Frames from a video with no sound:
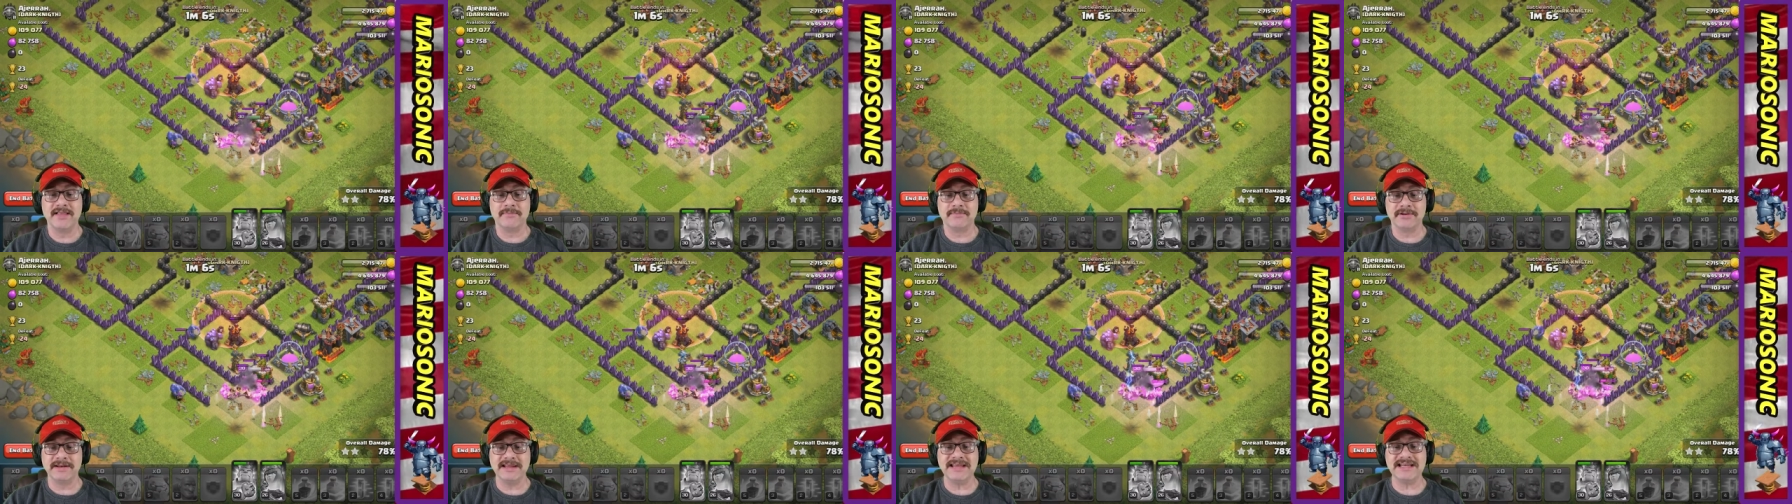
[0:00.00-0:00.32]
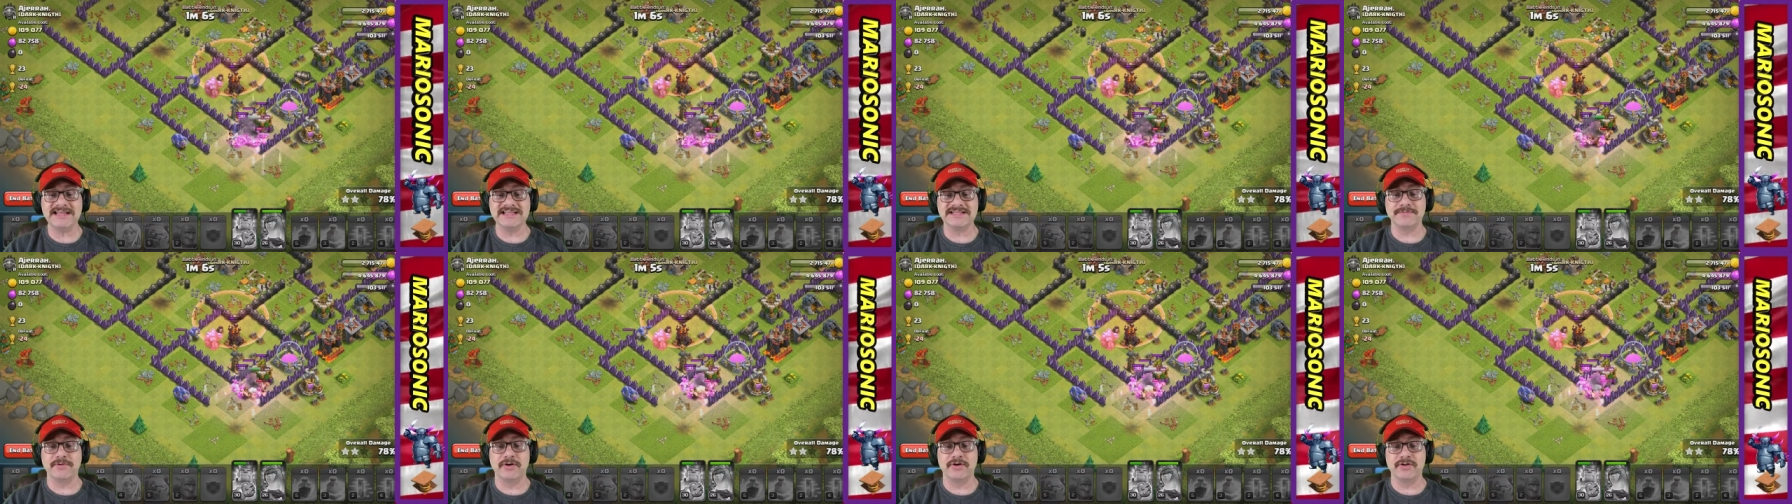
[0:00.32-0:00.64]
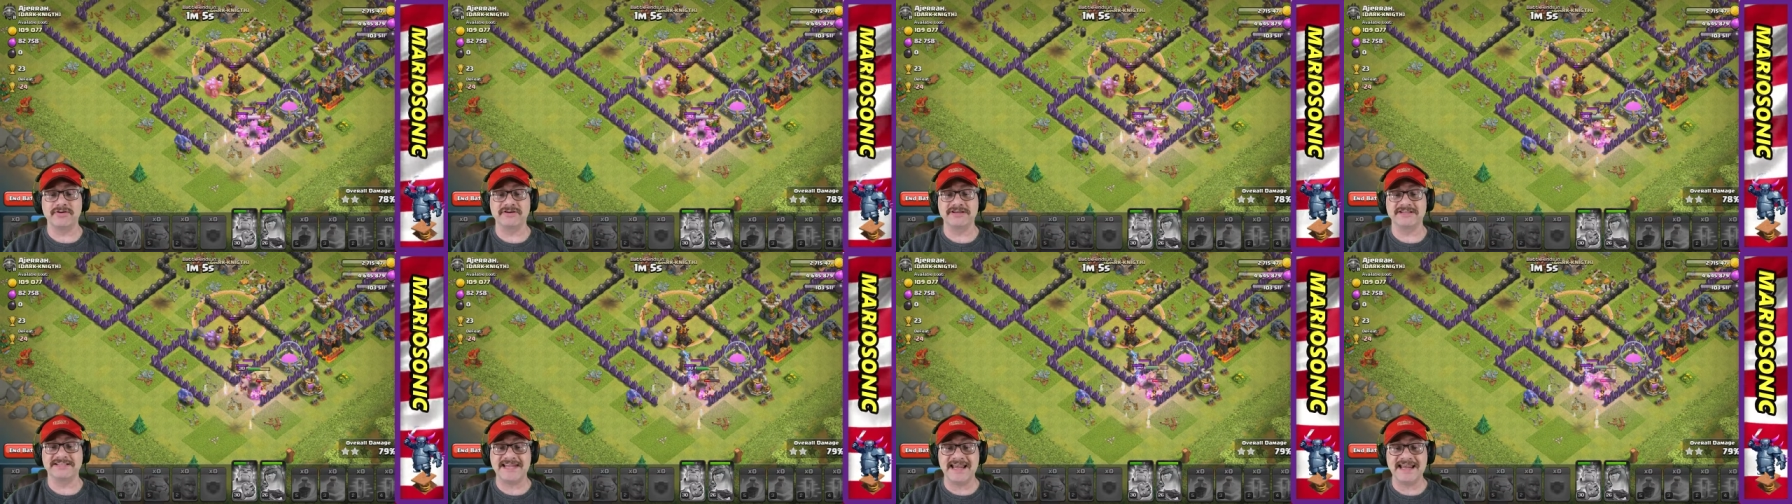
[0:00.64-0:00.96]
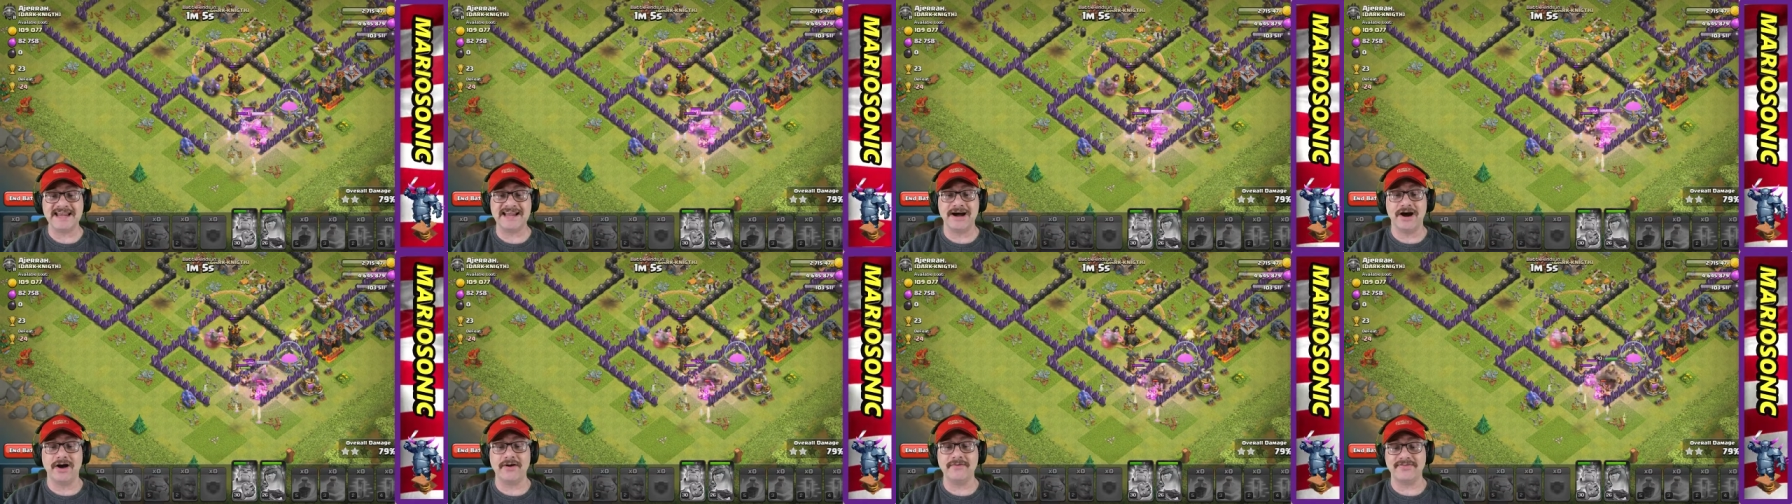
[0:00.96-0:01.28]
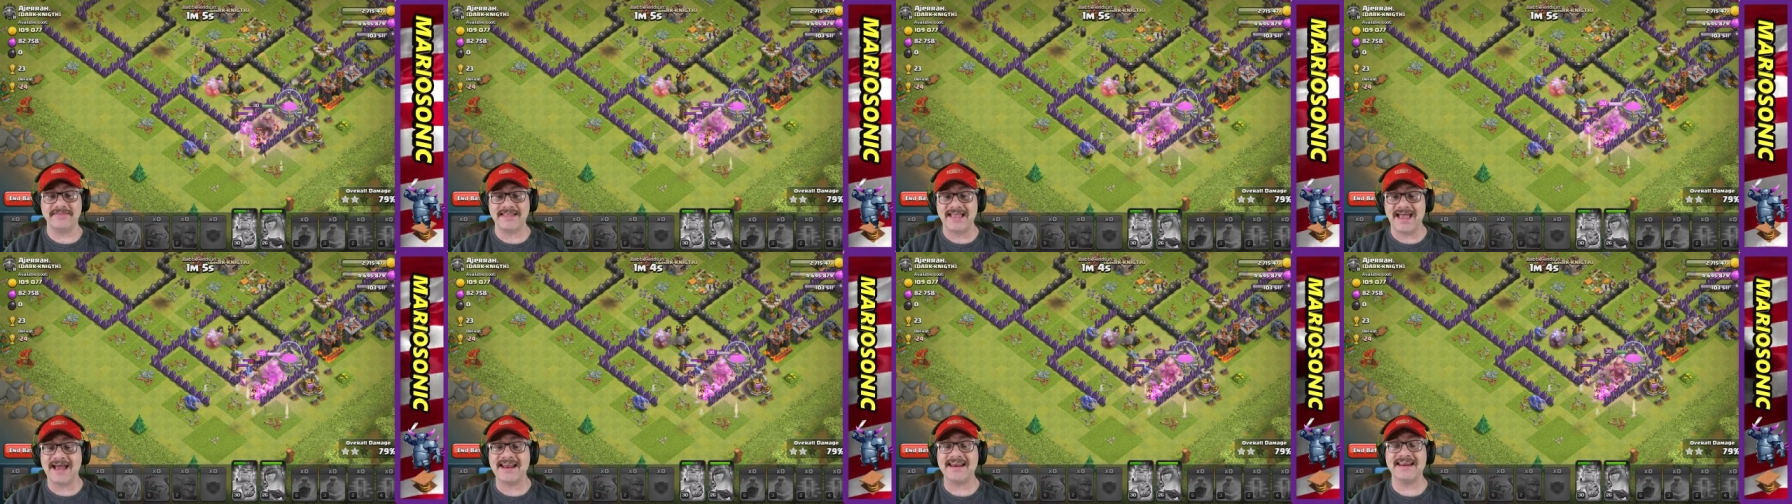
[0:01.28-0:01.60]
Please, bowlers, take
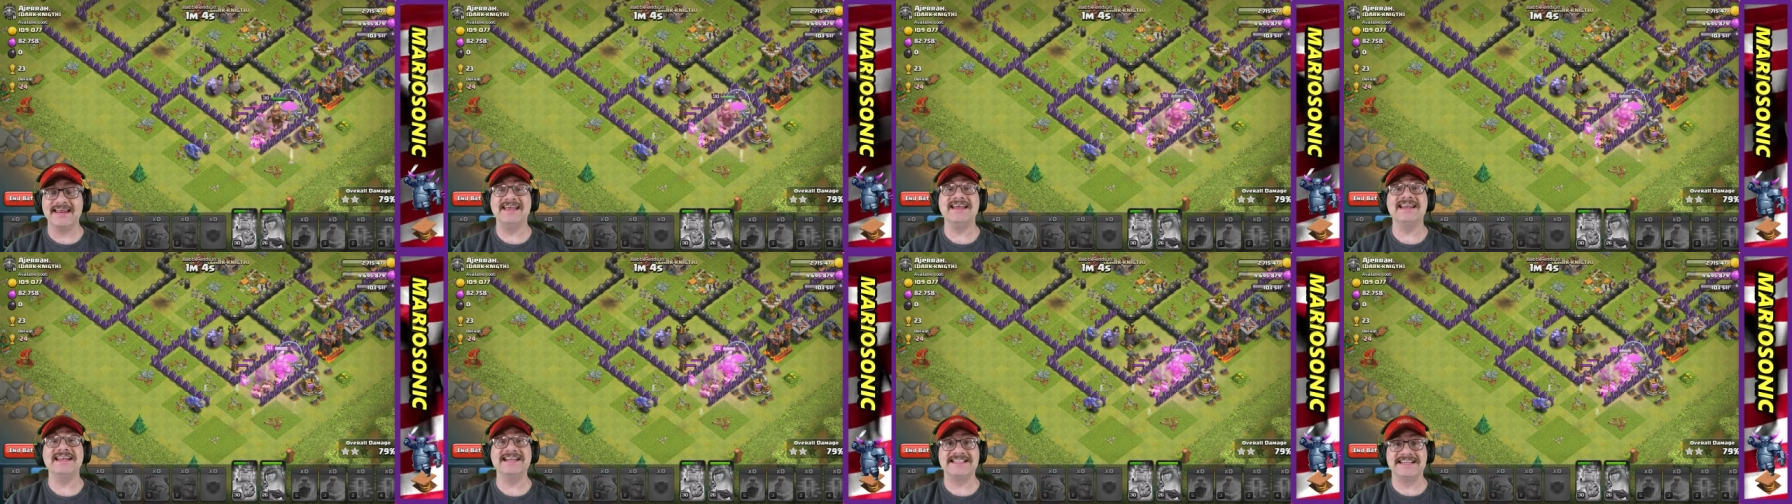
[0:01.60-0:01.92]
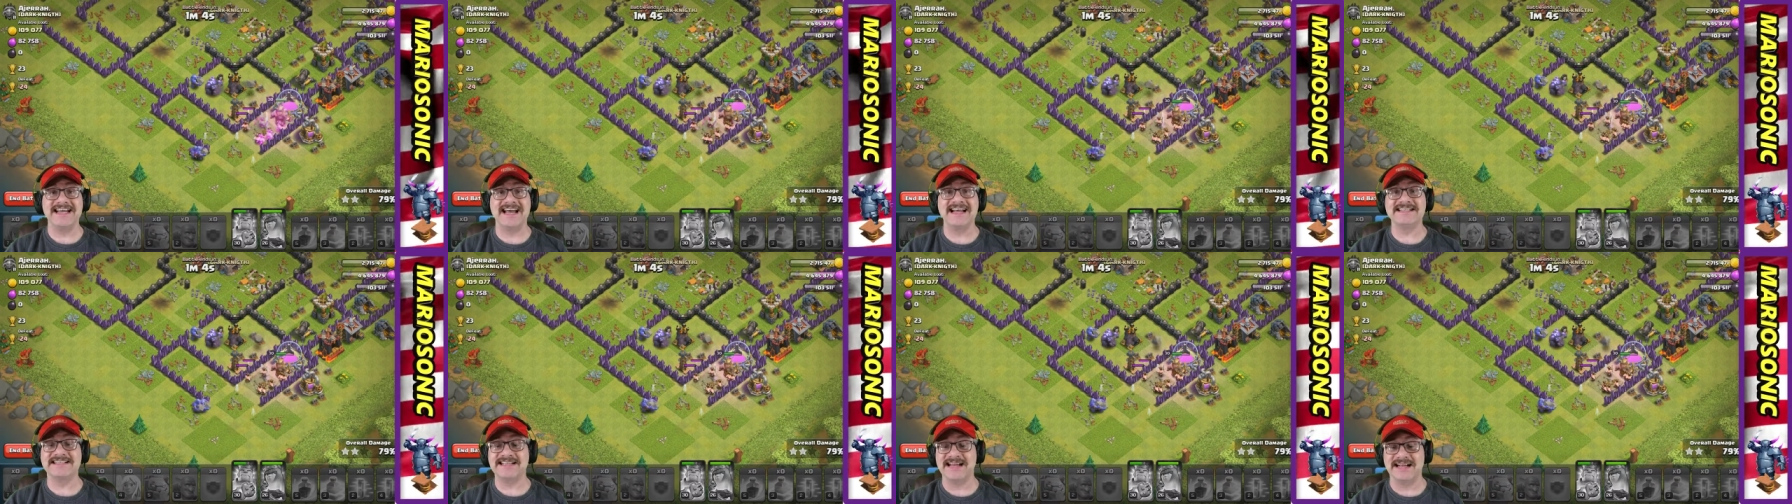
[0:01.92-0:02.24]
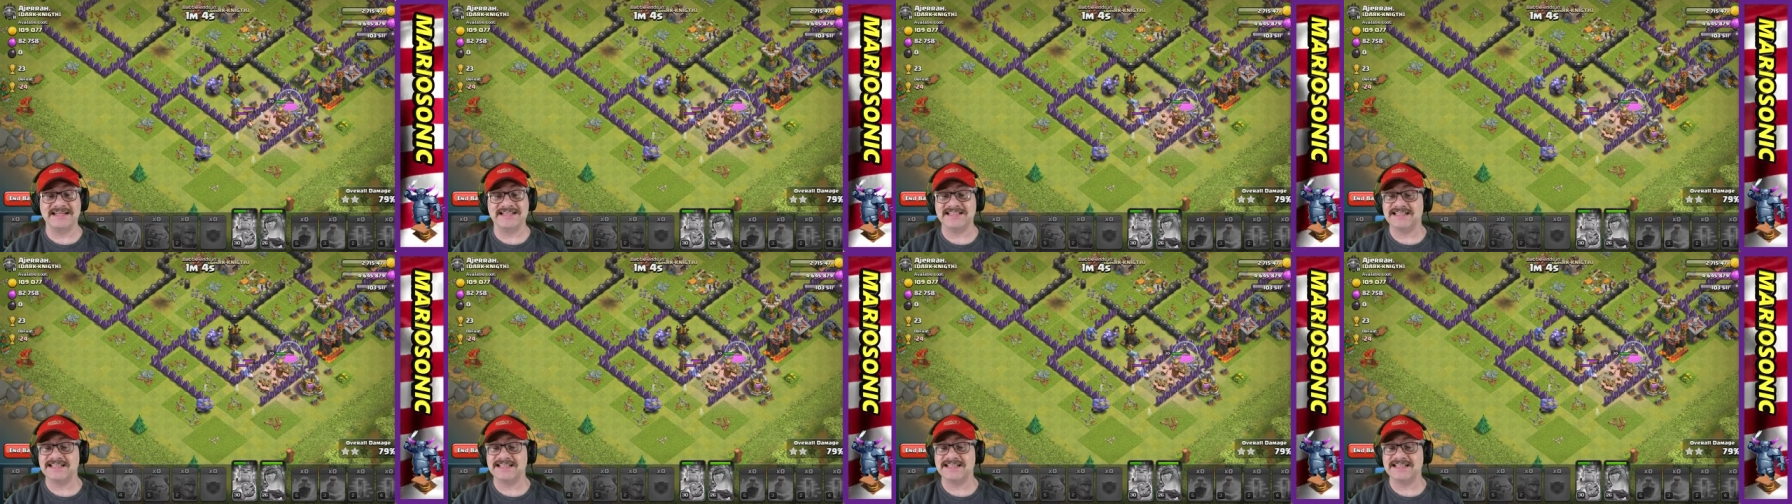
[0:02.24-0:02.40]
out that hidden Tesla.